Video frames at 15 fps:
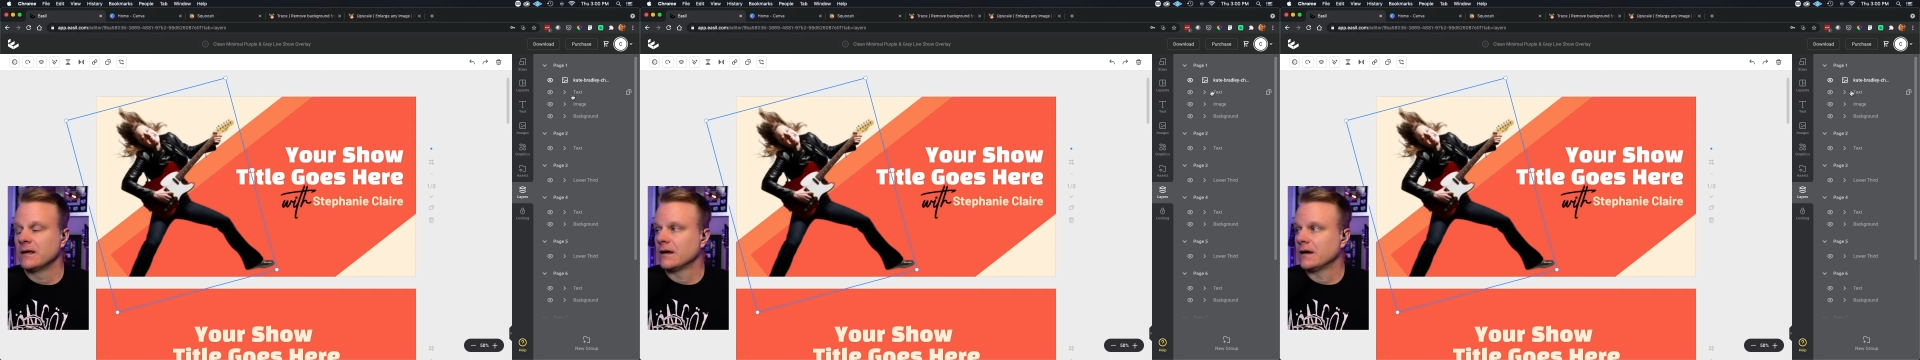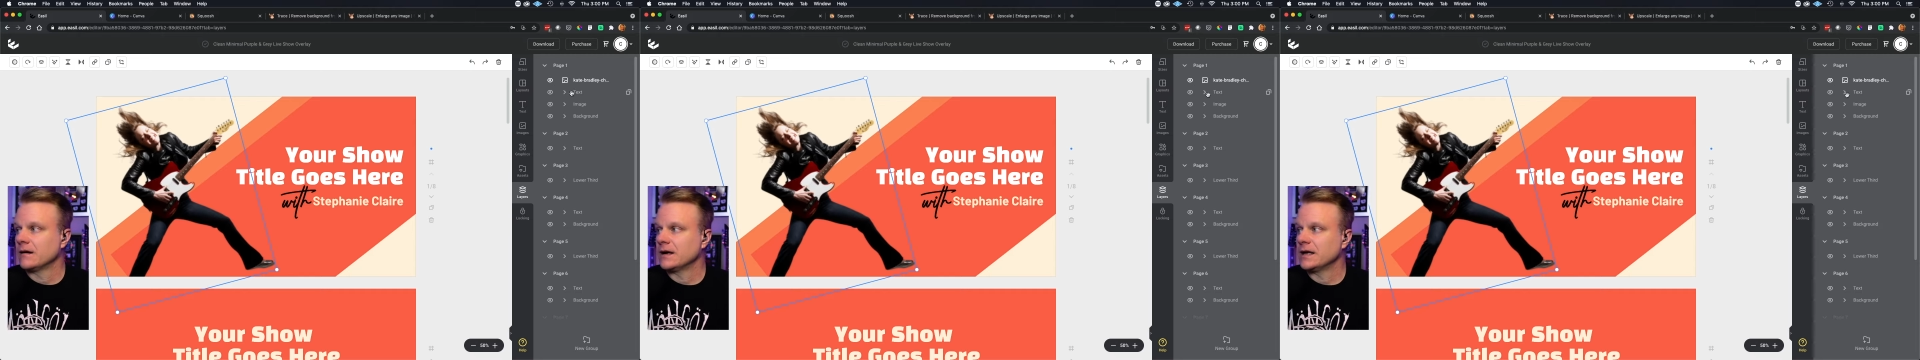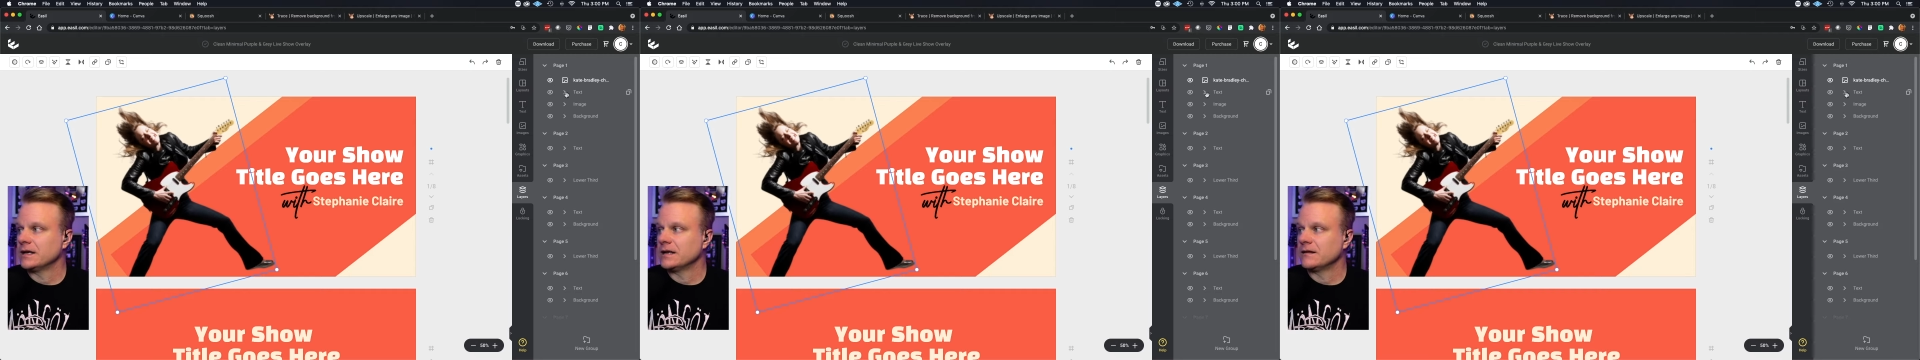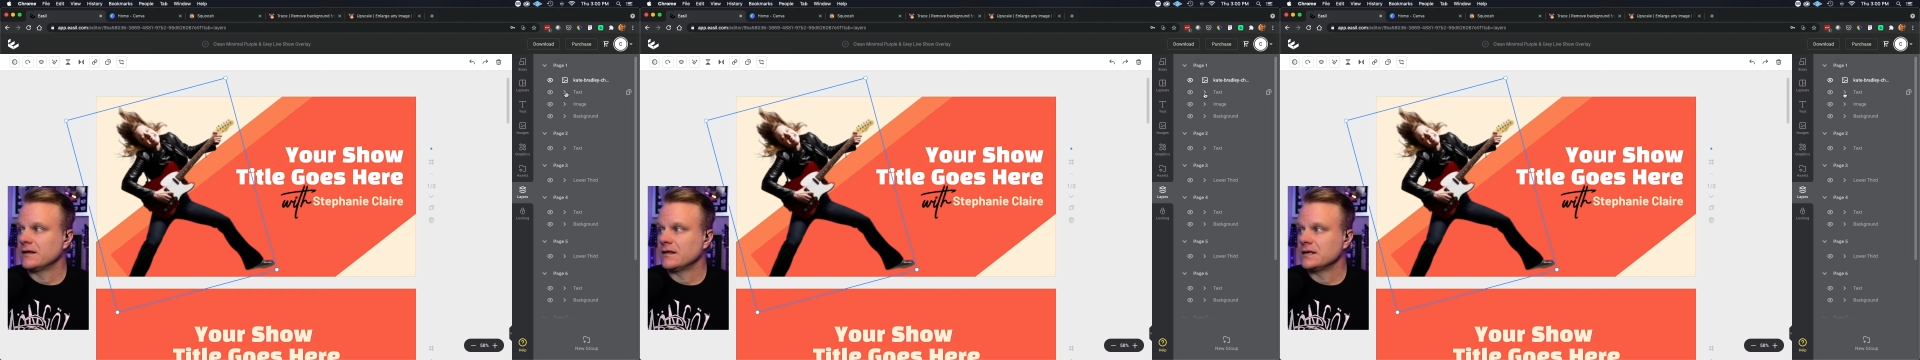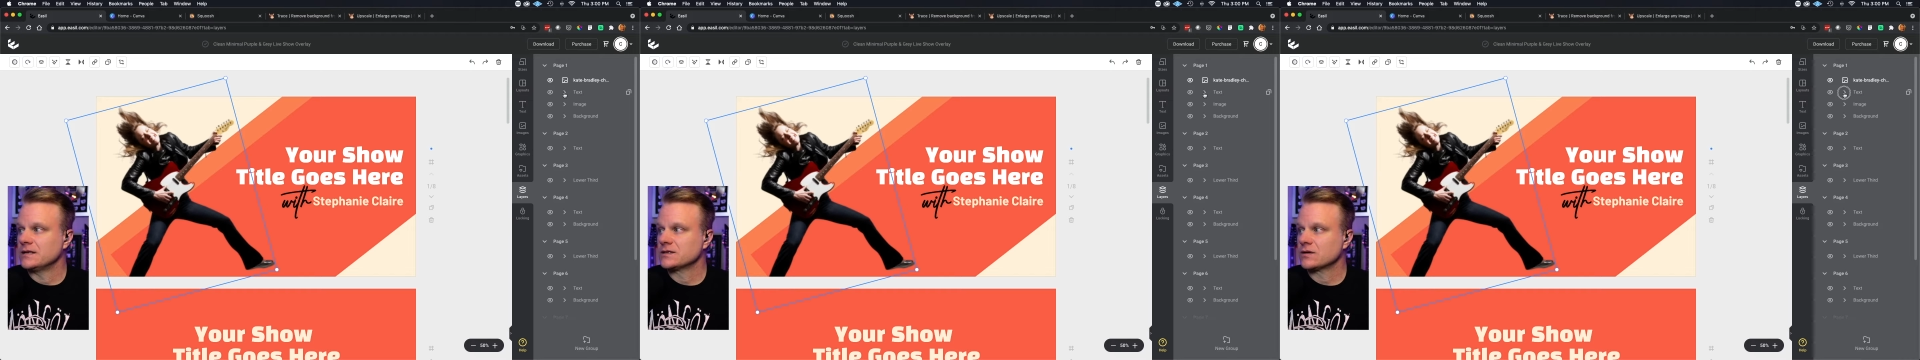All right, and
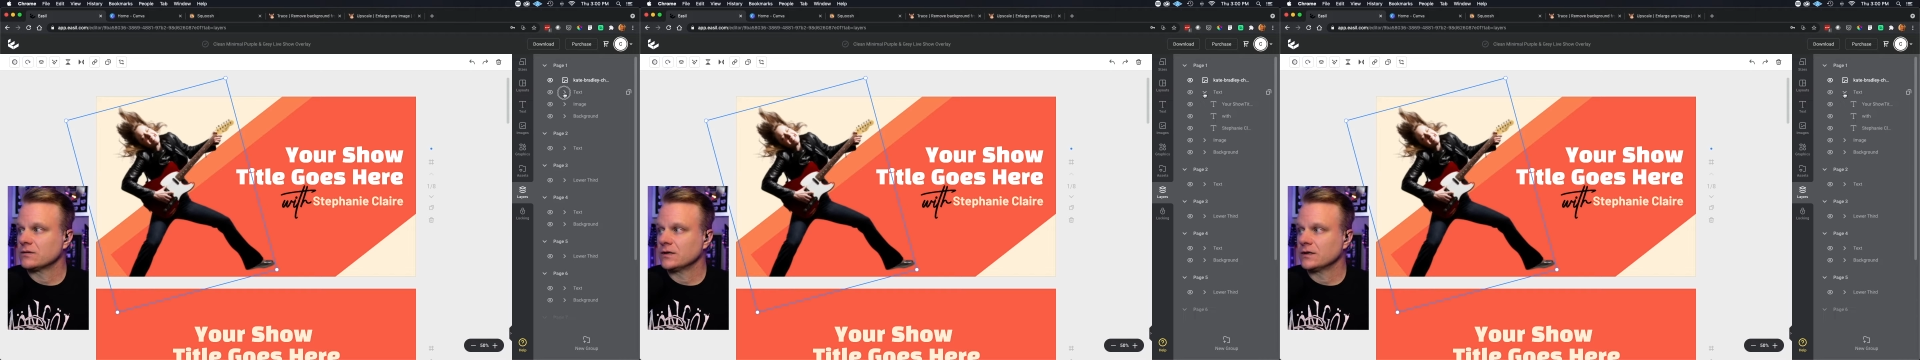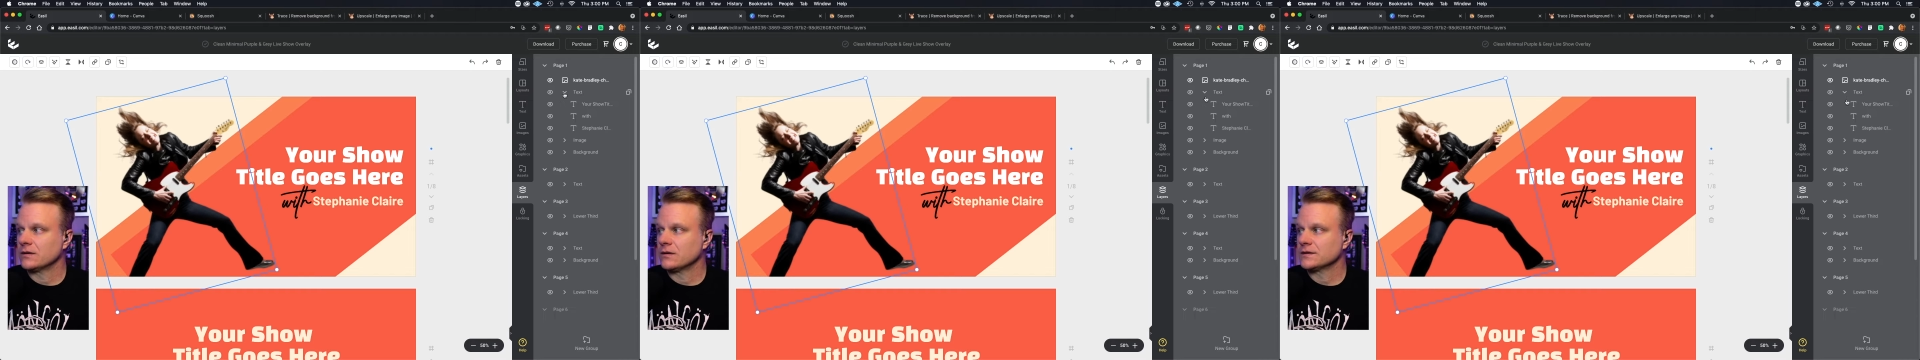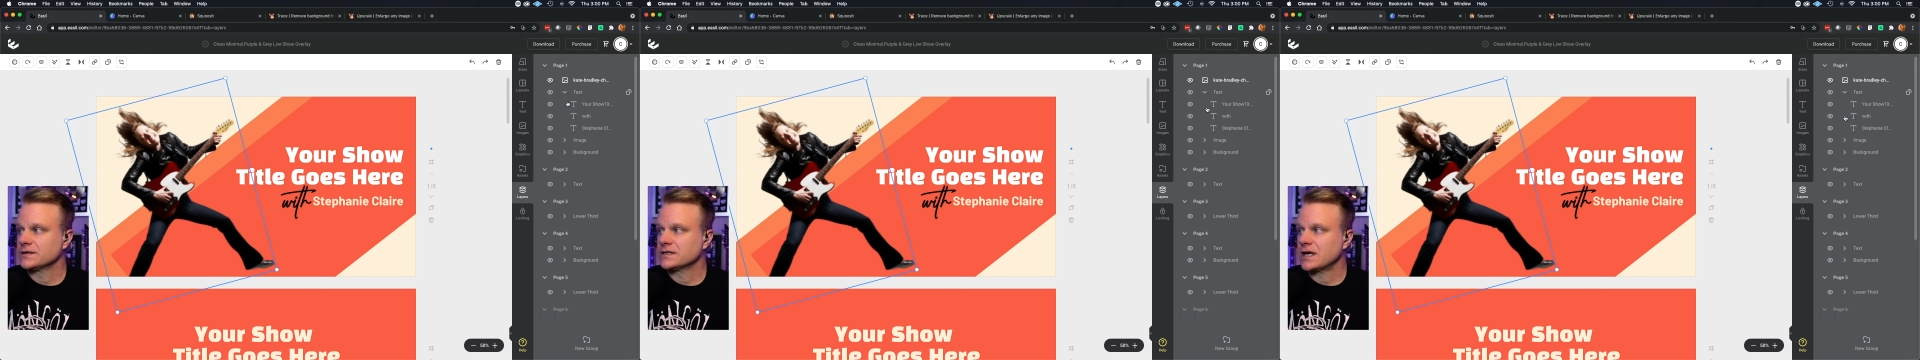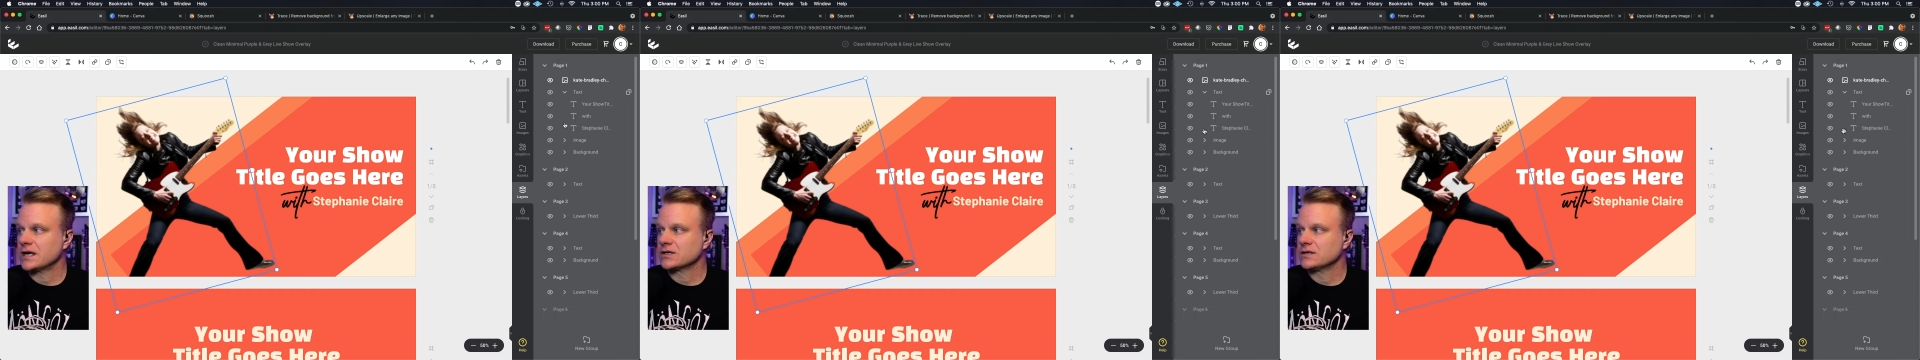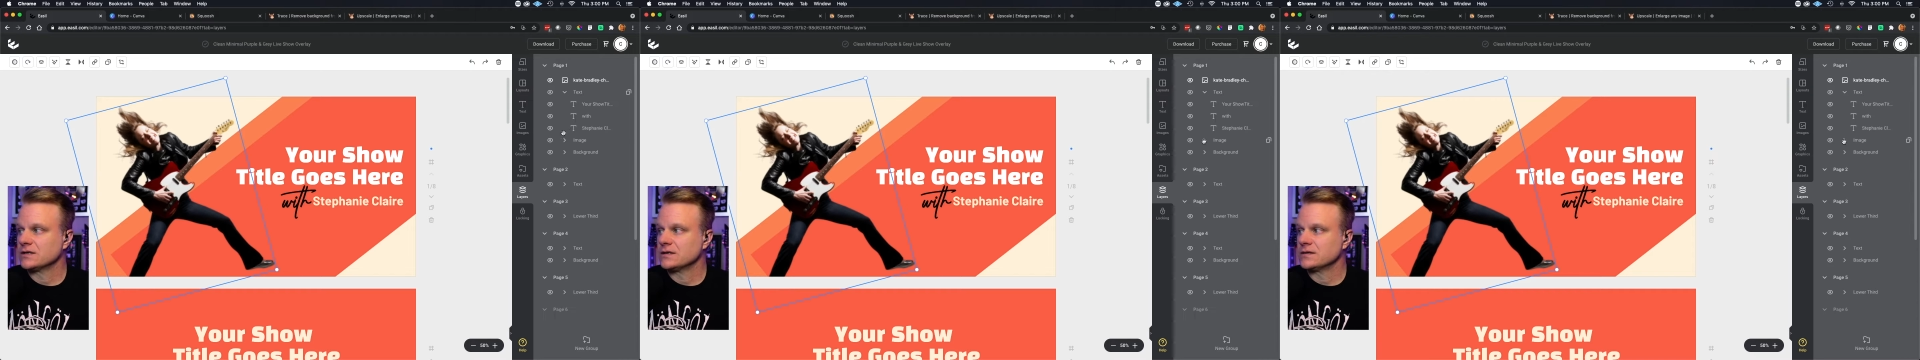then these are little
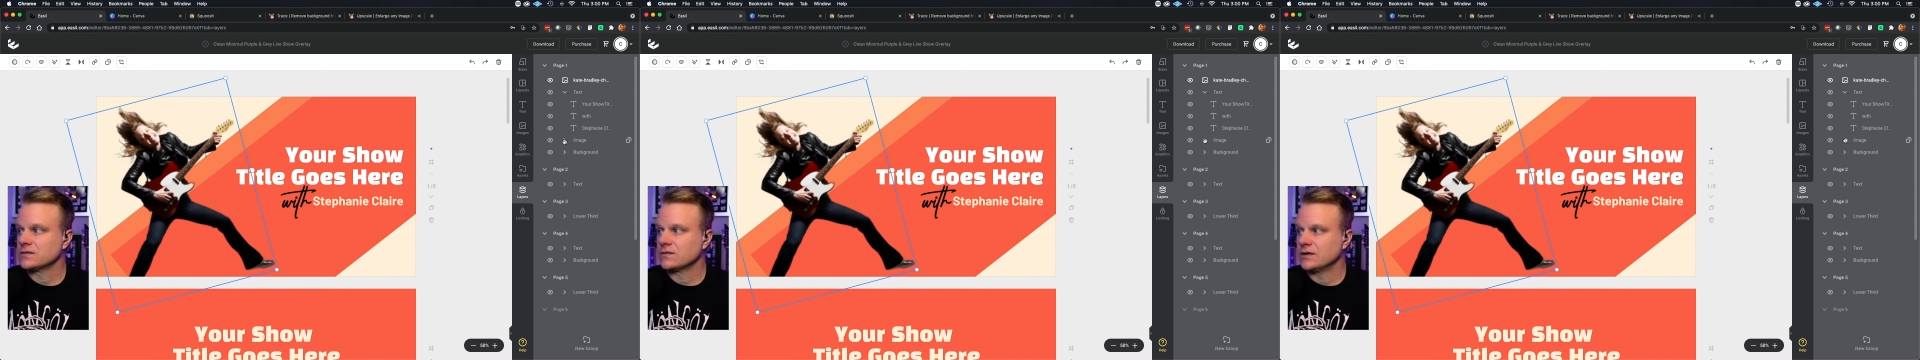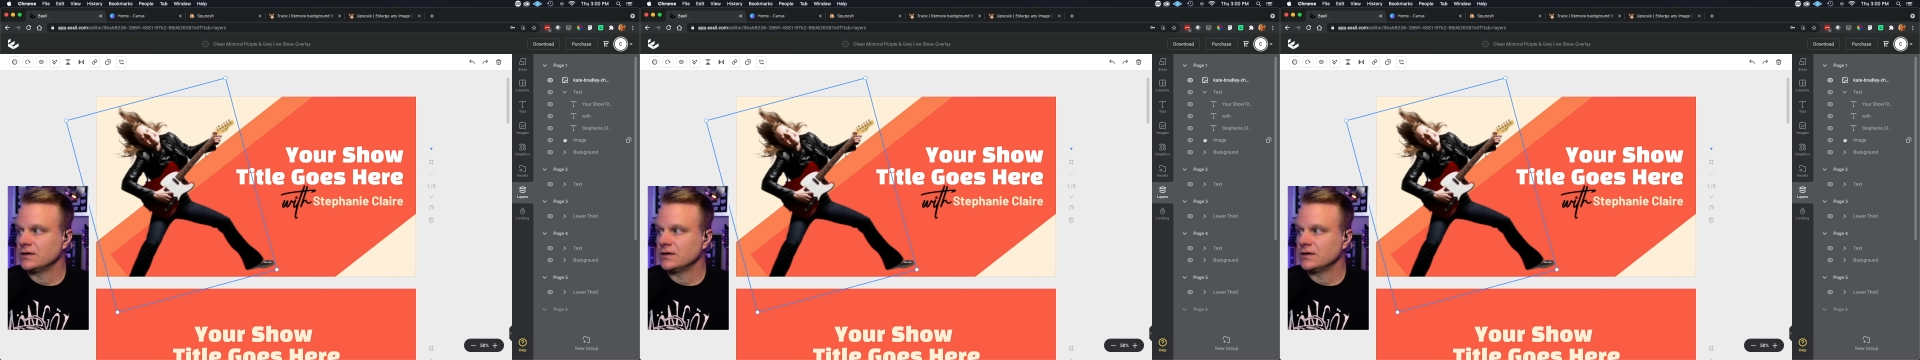sections where